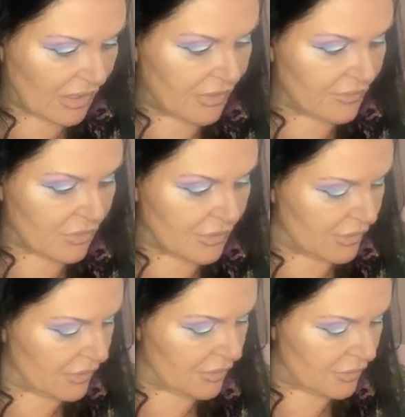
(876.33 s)
Have I got
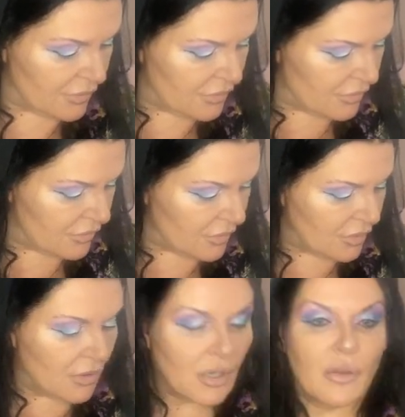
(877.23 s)
any?
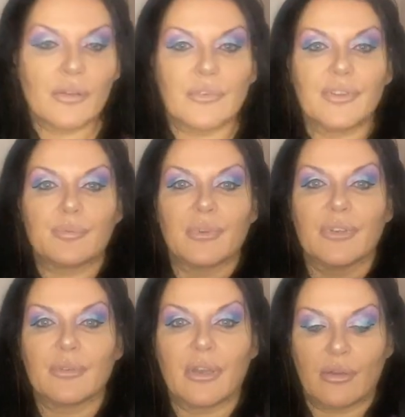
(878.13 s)
Oh, I've got this one
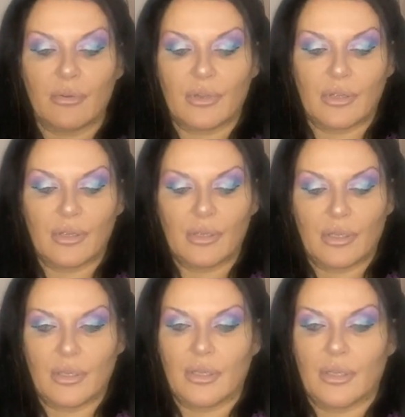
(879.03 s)
as well.
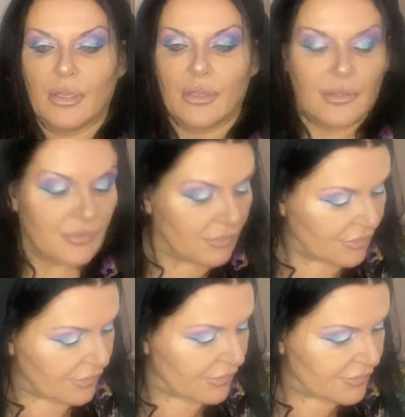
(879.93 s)
There's
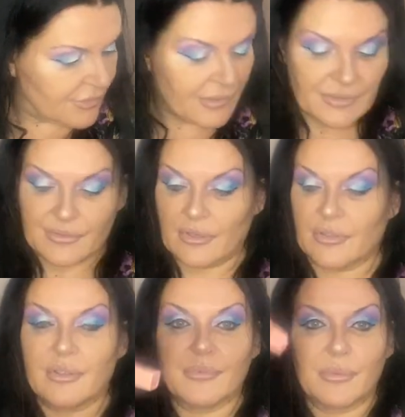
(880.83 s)
also this is, I
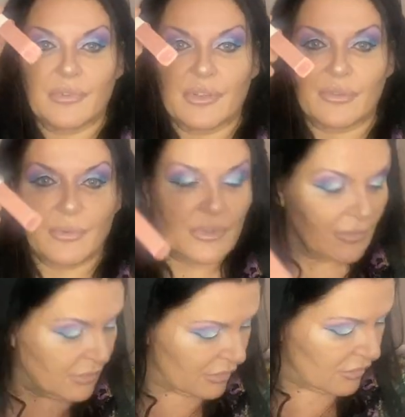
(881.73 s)
sometimes use this one as
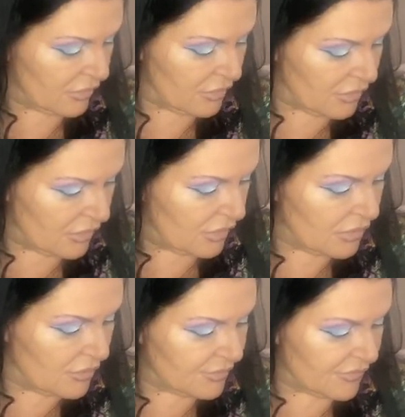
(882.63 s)
well.
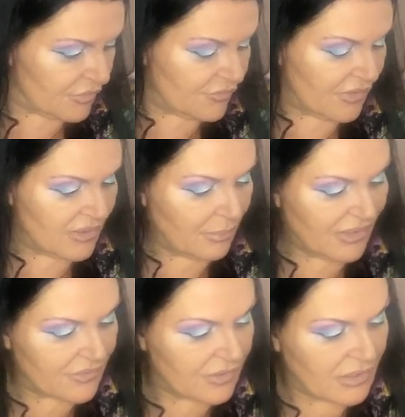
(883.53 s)
I've got to find the
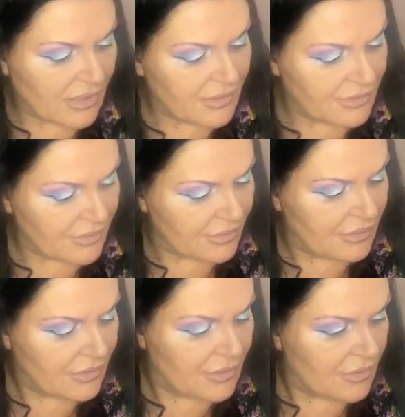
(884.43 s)
pencil again.
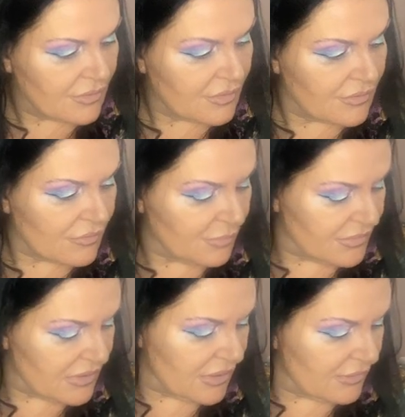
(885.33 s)
Dropped
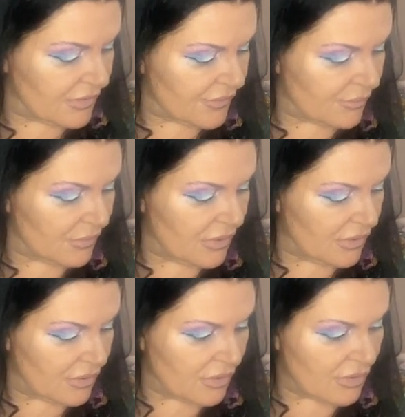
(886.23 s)
it down here somewhere.
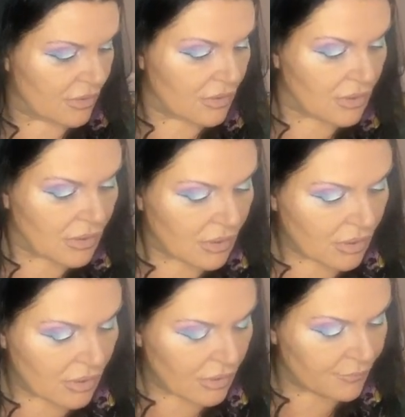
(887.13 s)

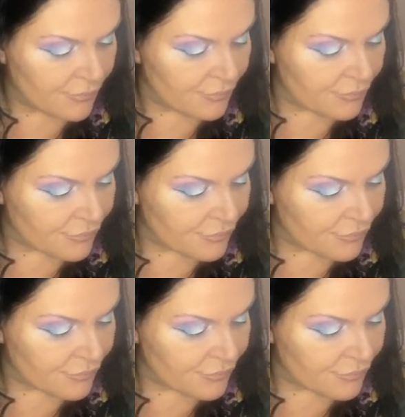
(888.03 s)
Trying